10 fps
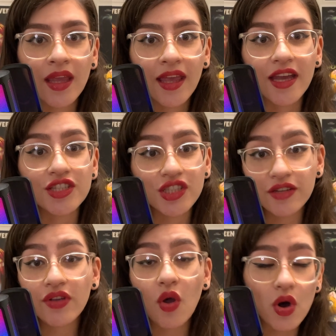And
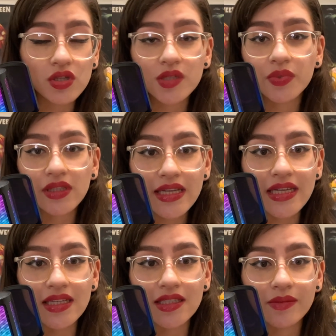she even calls the
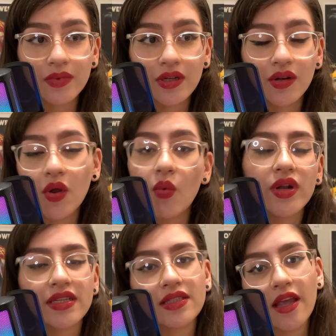police. No
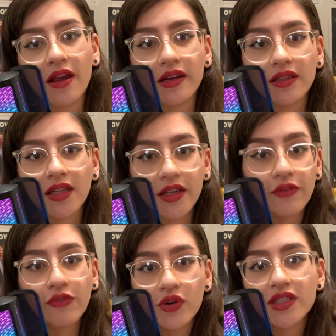one is there. Like,
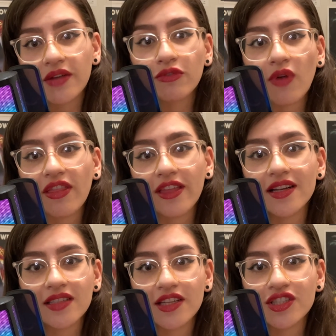of course, everyone
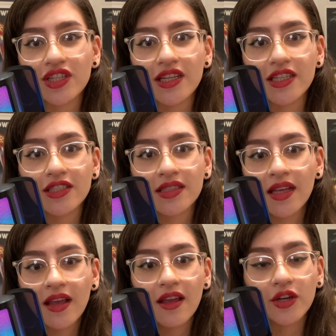thinks that she's
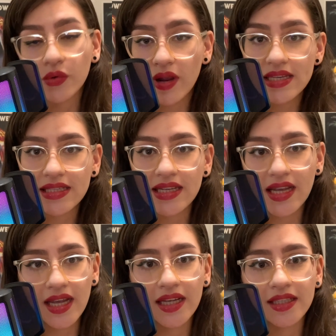crazy,
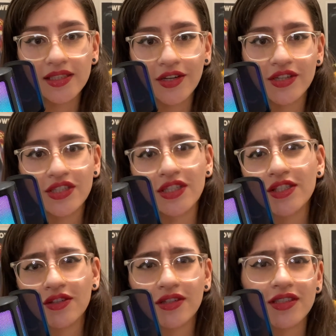and her
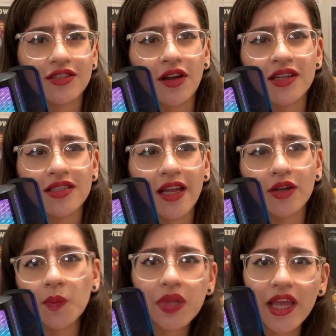sister starts like
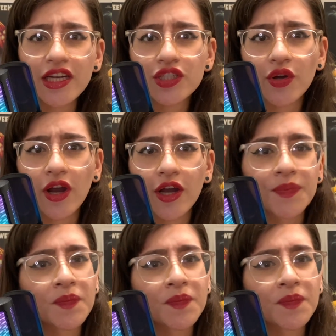complaining to her.